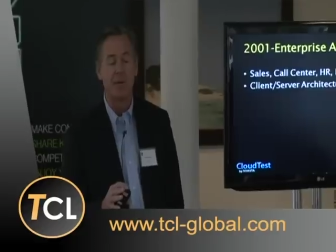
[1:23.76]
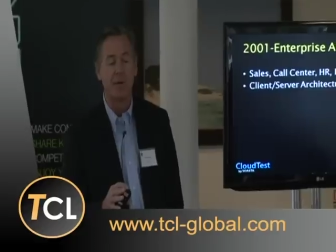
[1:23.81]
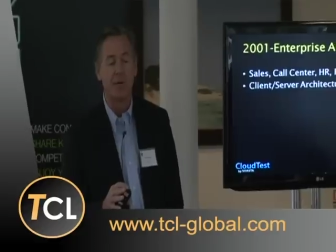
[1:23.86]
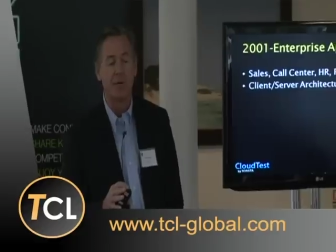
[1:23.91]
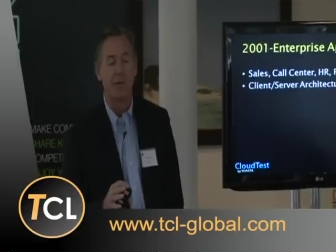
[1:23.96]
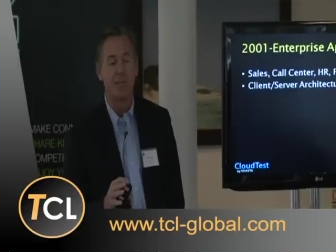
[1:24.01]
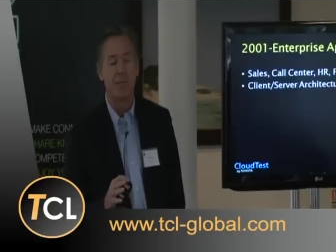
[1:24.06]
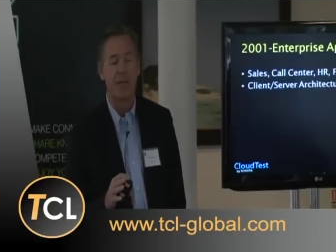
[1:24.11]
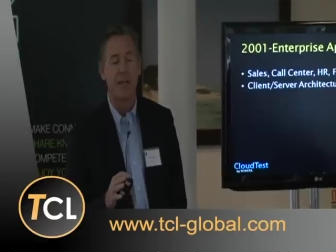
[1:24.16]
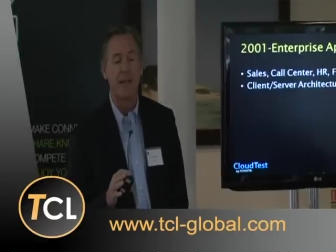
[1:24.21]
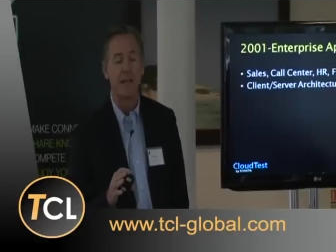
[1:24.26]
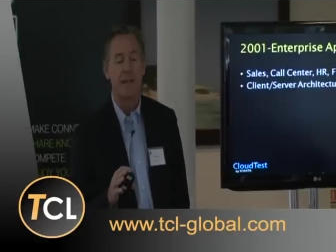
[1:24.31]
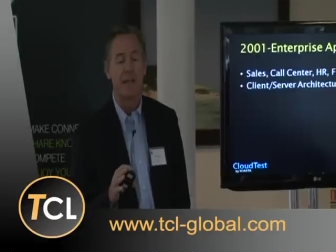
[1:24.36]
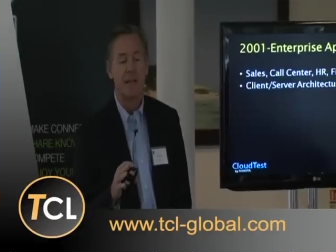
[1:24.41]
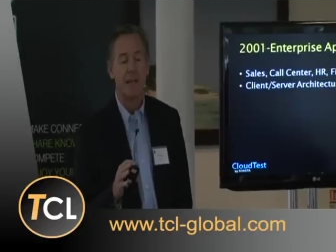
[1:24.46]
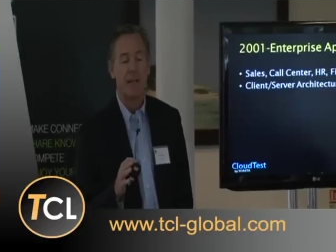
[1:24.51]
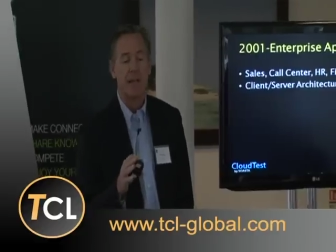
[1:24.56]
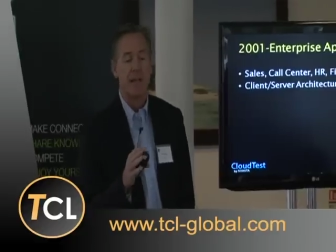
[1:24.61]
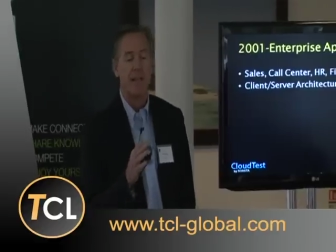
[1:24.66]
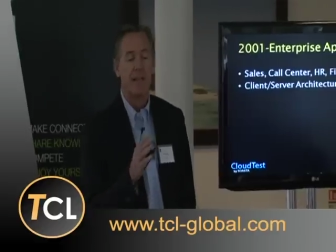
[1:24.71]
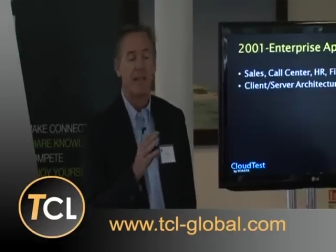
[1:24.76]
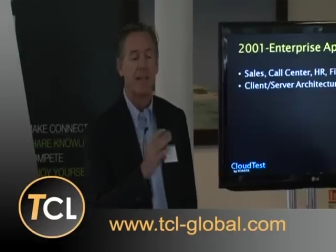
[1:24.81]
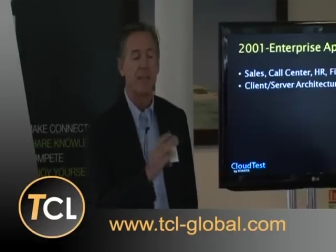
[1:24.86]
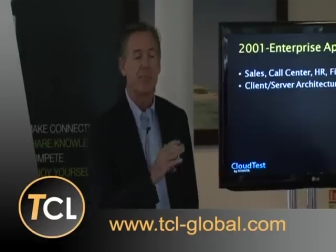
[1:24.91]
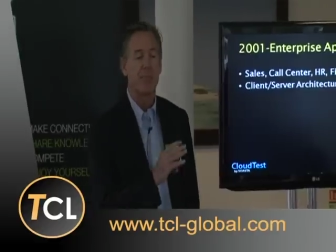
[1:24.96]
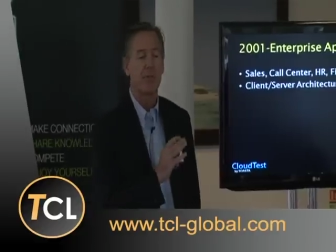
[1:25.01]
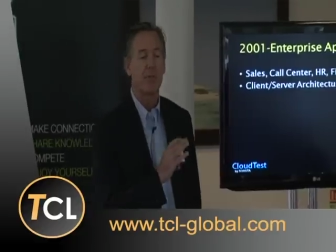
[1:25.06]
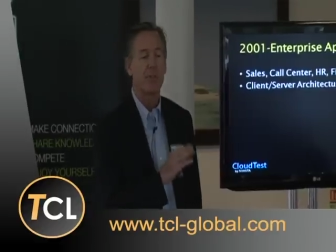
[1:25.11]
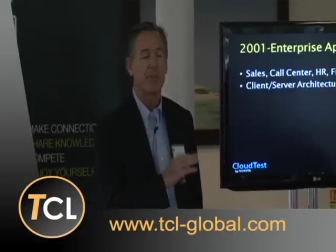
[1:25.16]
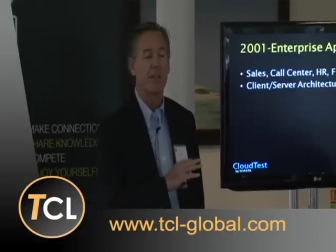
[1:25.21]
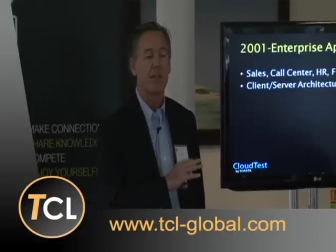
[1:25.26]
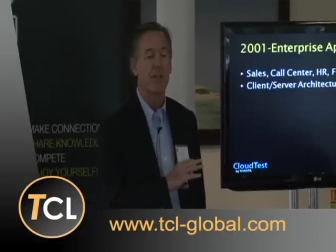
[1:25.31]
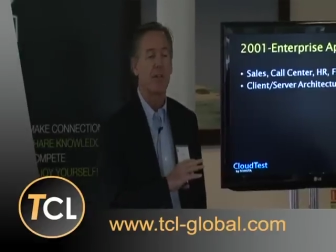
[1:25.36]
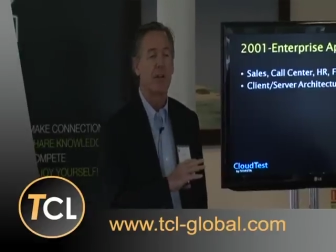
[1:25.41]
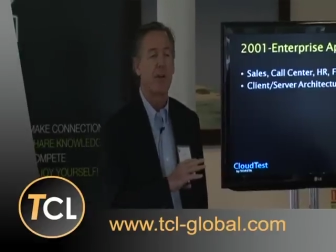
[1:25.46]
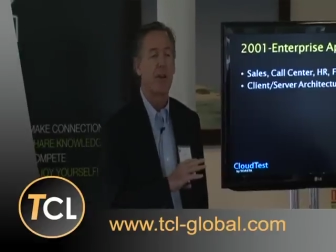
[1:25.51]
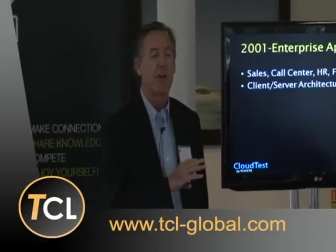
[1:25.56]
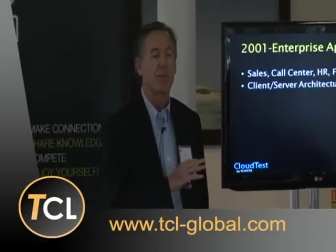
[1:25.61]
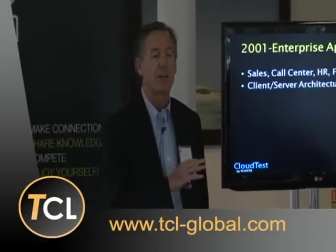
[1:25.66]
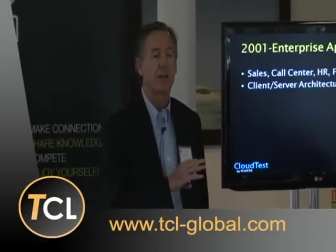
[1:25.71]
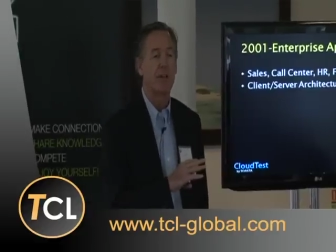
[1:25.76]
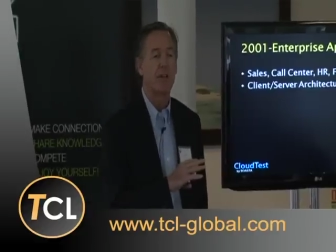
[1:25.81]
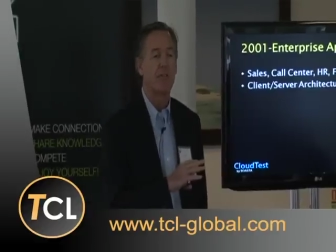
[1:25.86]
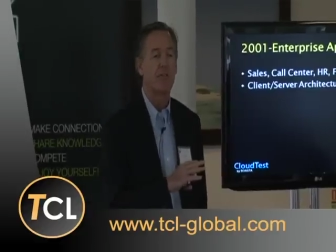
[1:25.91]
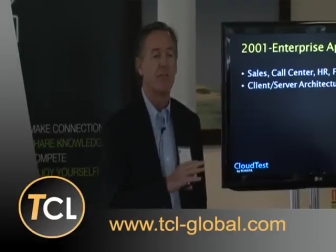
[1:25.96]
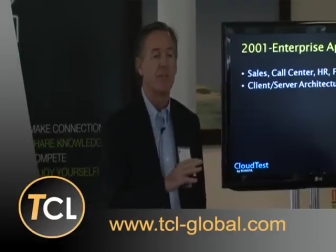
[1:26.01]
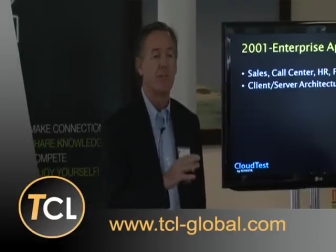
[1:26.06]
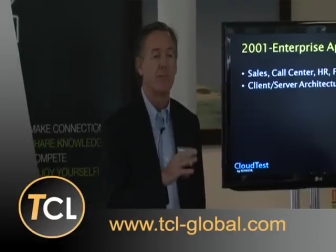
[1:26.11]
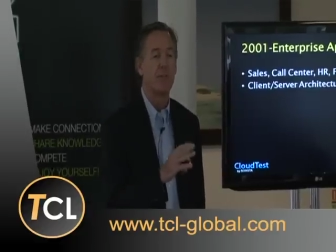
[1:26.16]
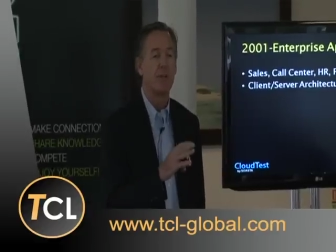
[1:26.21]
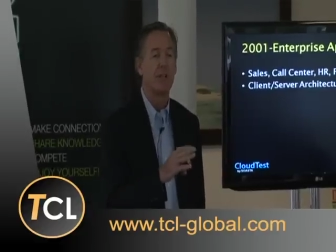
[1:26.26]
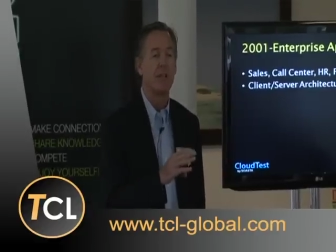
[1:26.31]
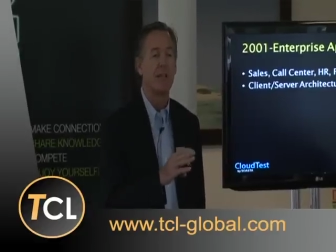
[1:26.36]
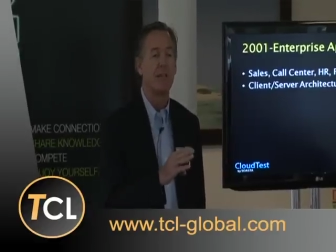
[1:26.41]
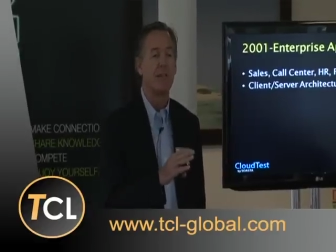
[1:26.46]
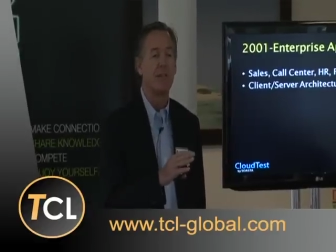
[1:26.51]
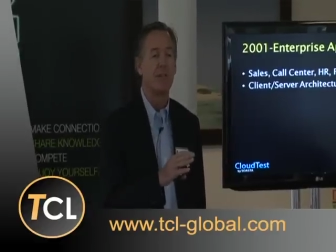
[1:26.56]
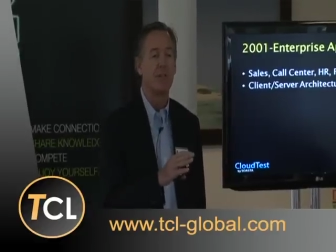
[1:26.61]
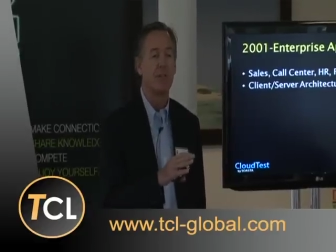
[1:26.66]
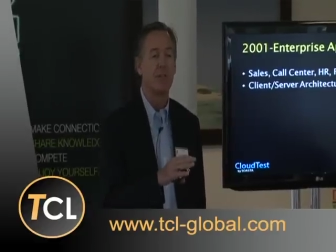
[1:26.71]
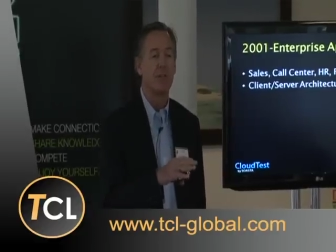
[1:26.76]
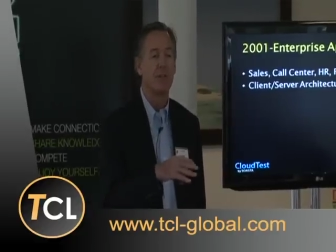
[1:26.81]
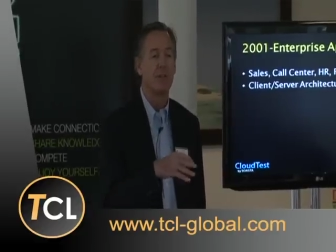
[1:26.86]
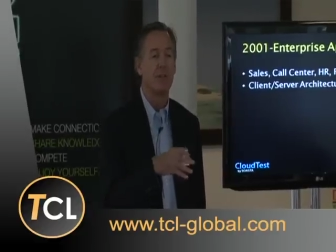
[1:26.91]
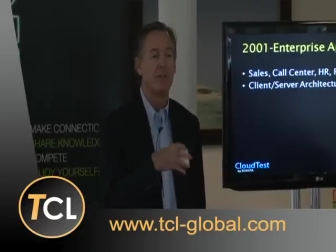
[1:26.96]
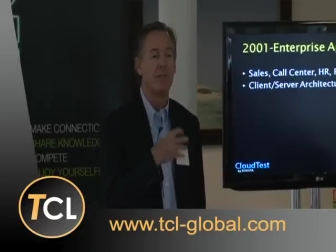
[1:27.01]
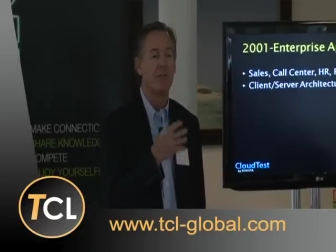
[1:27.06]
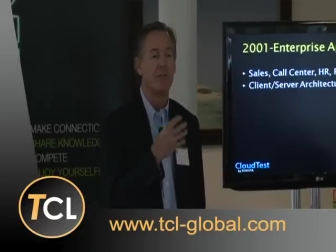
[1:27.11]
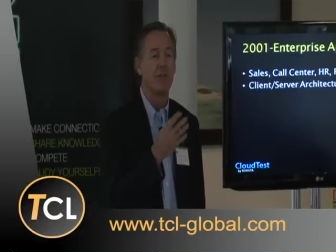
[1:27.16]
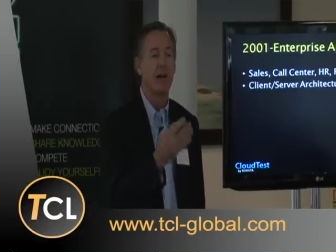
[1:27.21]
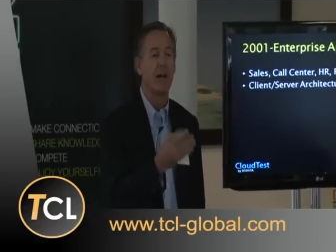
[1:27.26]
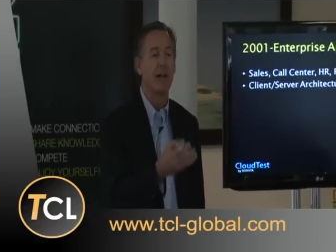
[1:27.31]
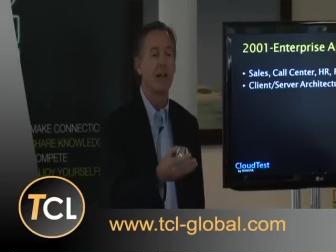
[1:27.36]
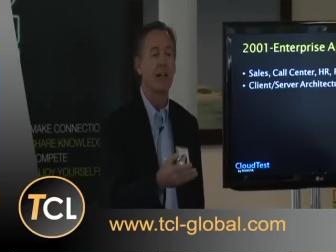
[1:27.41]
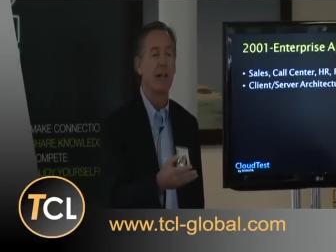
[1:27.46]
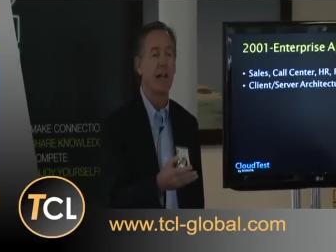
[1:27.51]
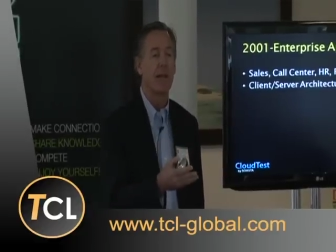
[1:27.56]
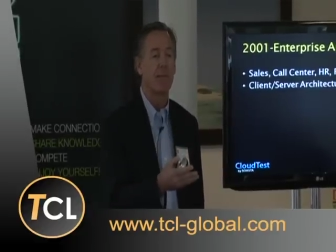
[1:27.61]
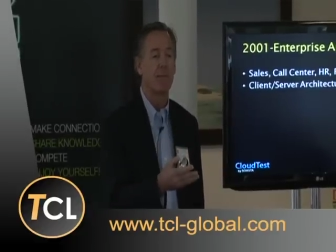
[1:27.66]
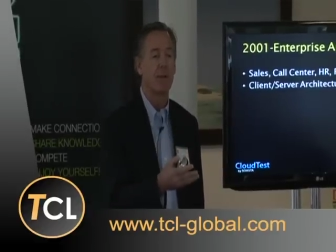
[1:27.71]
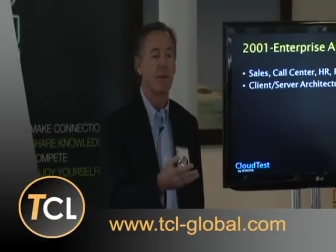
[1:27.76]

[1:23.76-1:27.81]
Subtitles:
but what made these particular applications a bit easier to define